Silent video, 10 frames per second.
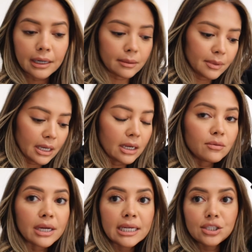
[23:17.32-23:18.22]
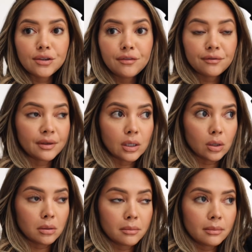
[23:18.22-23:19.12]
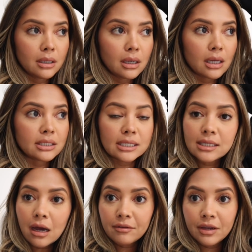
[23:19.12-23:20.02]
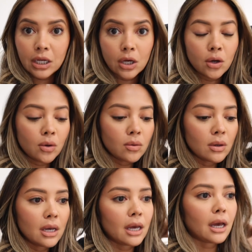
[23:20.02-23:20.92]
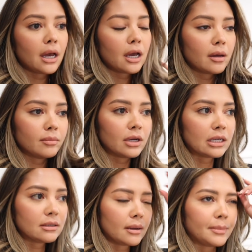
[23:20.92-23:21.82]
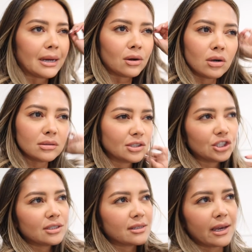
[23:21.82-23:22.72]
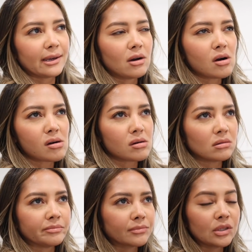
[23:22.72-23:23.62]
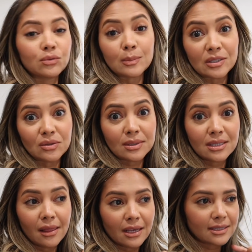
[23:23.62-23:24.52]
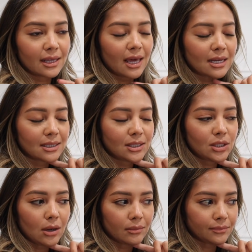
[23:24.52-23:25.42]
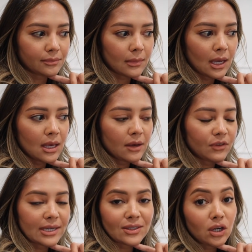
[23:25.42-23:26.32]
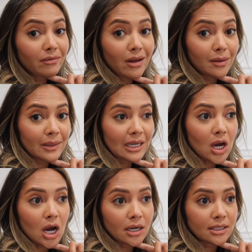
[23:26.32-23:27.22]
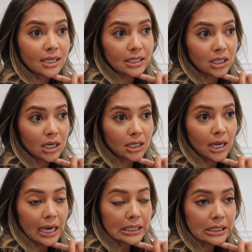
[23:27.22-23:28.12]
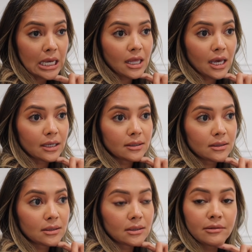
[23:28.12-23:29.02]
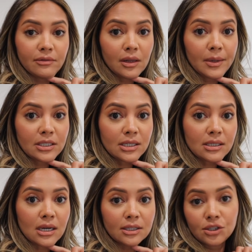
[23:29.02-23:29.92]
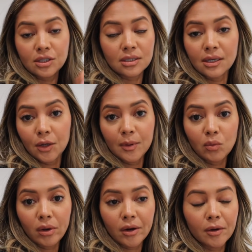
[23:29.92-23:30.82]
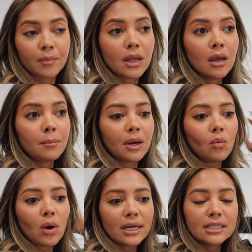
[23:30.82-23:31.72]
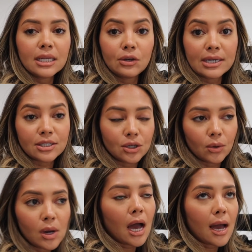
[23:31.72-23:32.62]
right, I'm getting ready to film a TikTok video about just like all swimsuits and things like that. So if you guys aren't following me on TikTok yet, then follow me on TikTok. It's just Naomi Boyer. But I wanted to let you guys know,